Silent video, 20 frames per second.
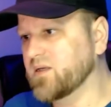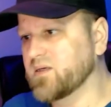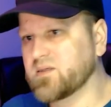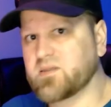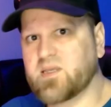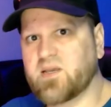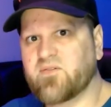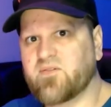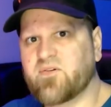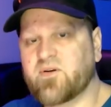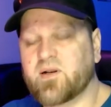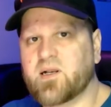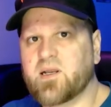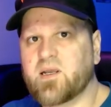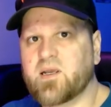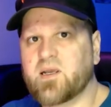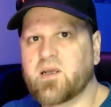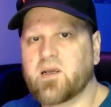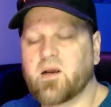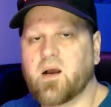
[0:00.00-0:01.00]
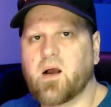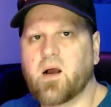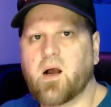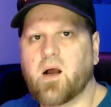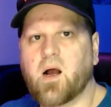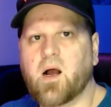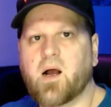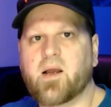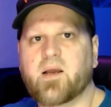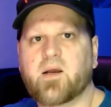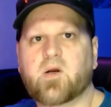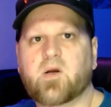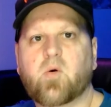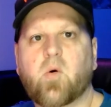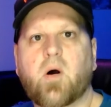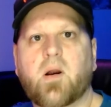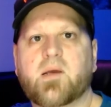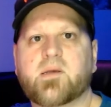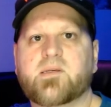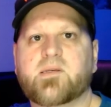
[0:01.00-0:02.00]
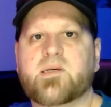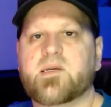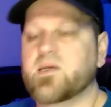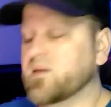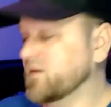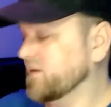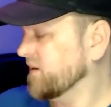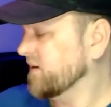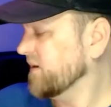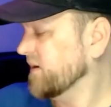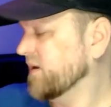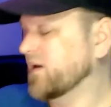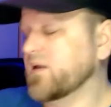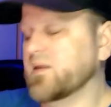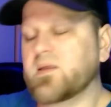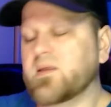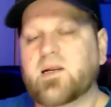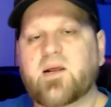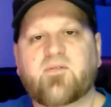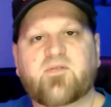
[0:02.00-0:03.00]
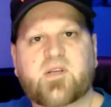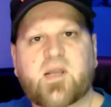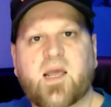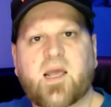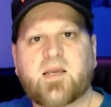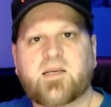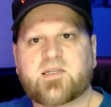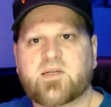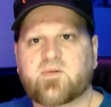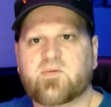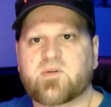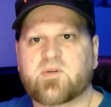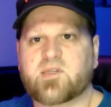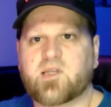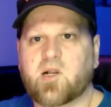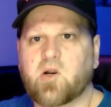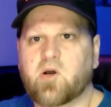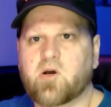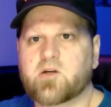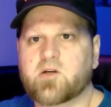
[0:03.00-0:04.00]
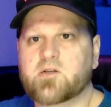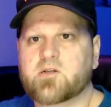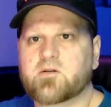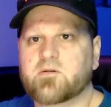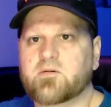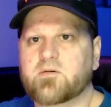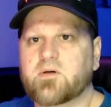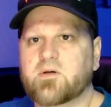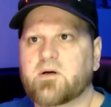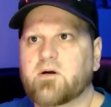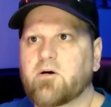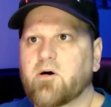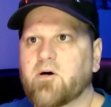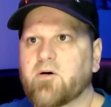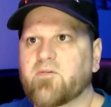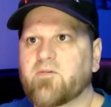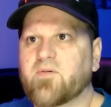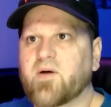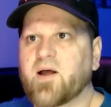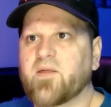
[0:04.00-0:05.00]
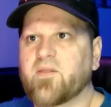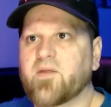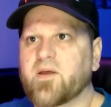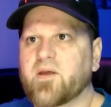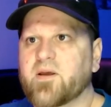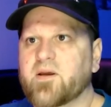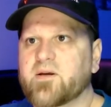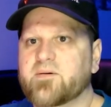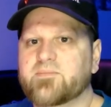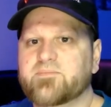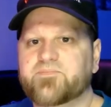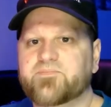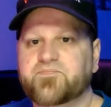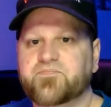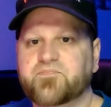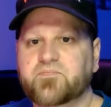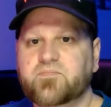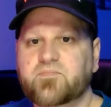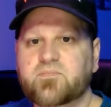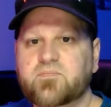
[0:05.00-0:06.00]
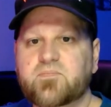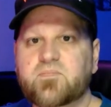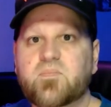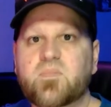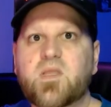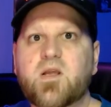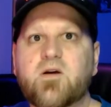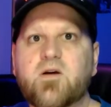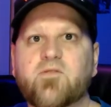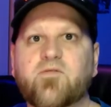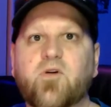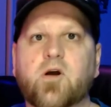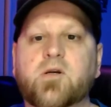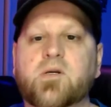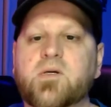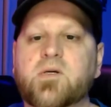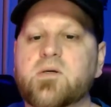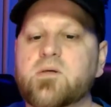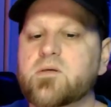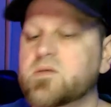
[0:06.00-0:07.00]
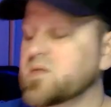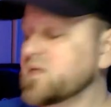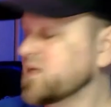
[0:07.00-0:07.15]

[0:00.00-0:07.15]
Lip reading: definitely a higher quality than I've tasted with a lot of other vodkas.